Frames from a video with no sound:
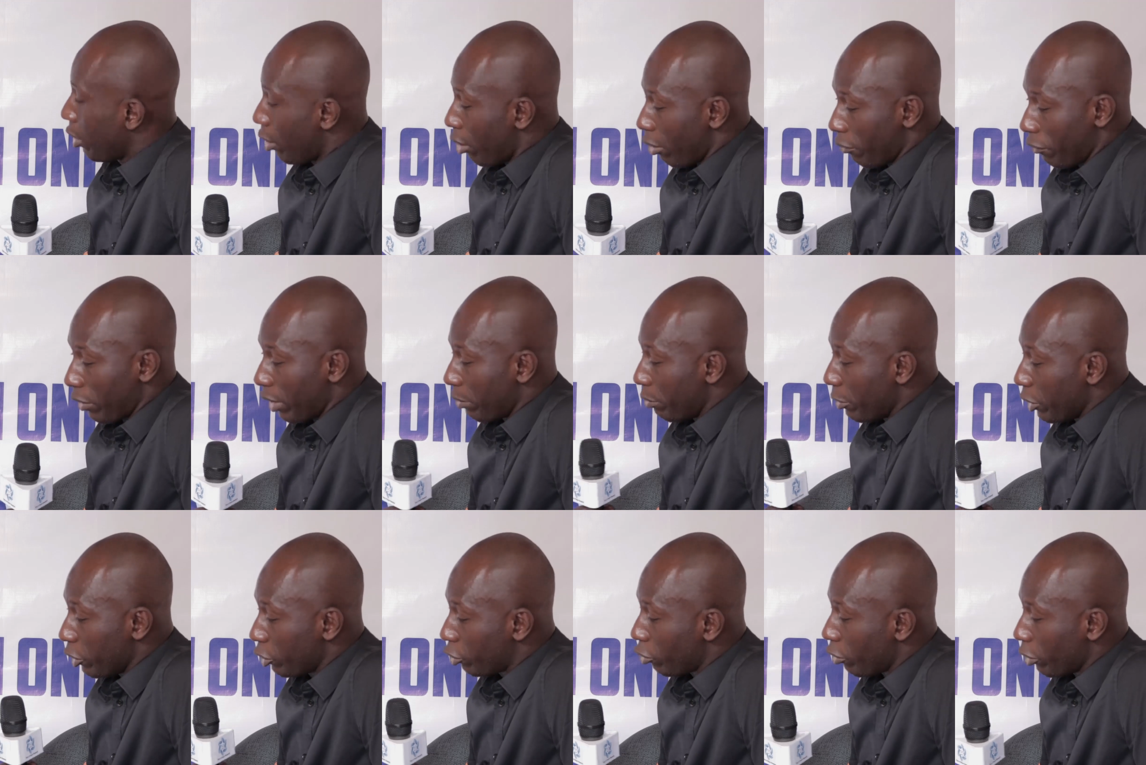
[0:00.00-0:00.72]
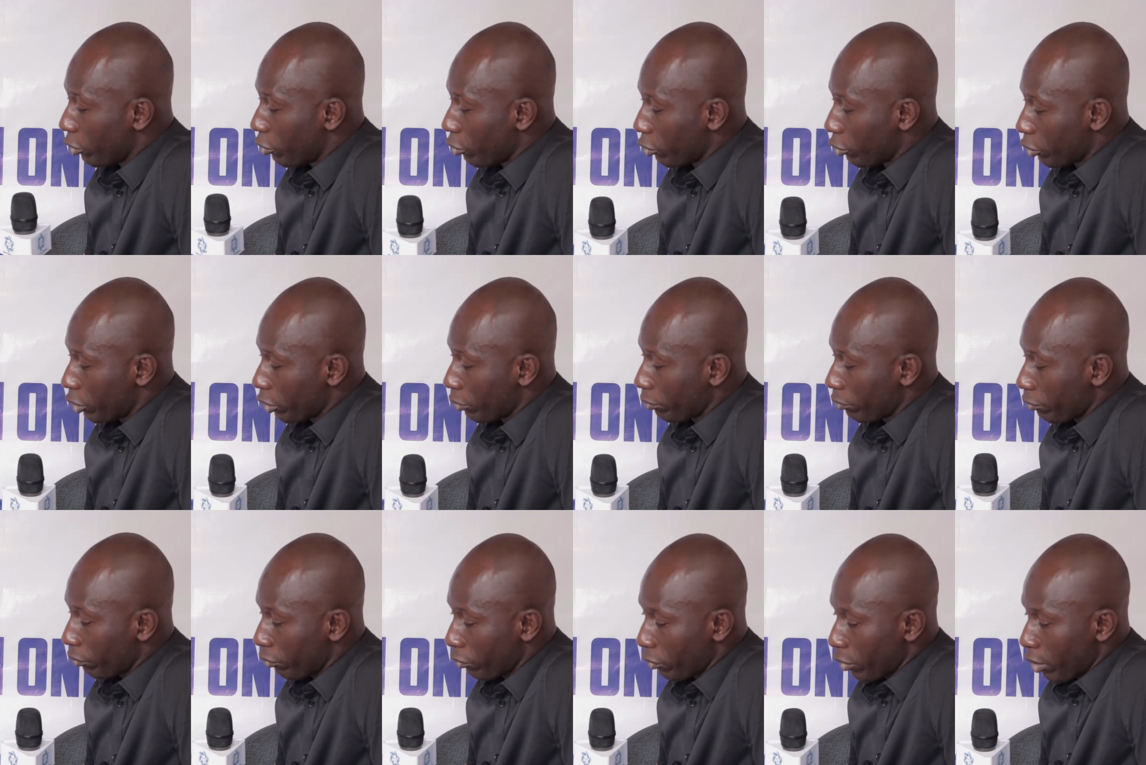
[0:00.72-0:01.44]
of
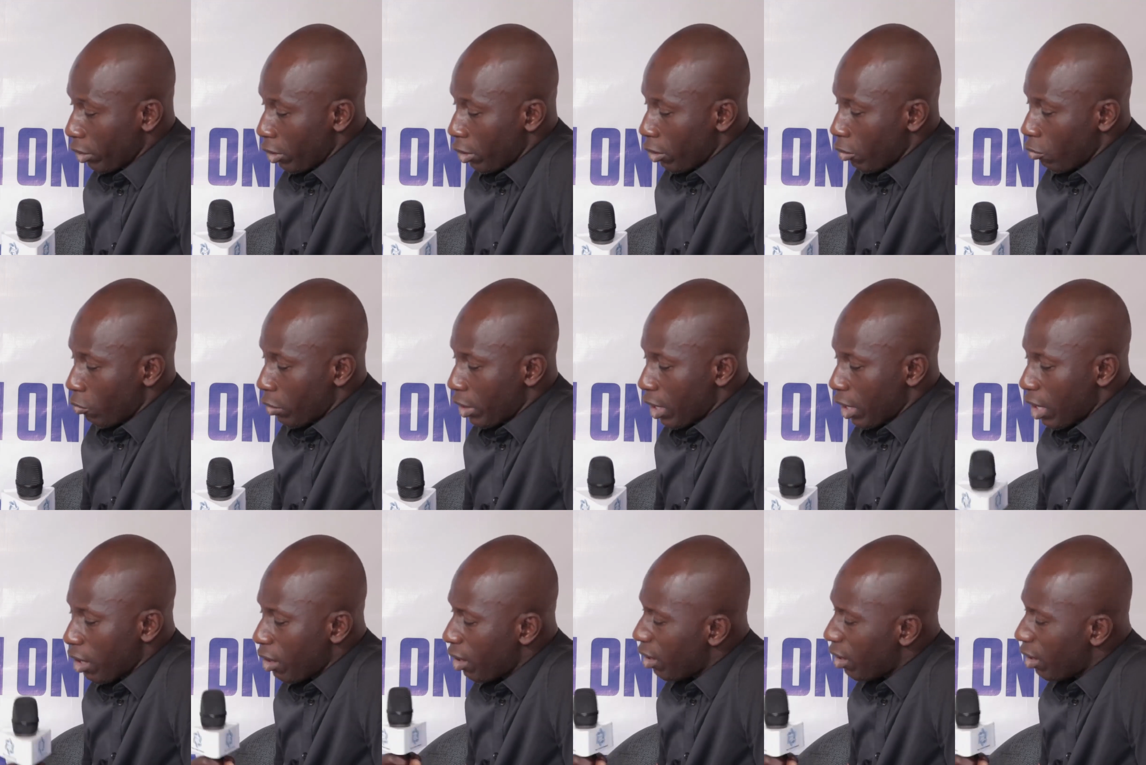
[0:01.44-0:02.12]
administrators, we now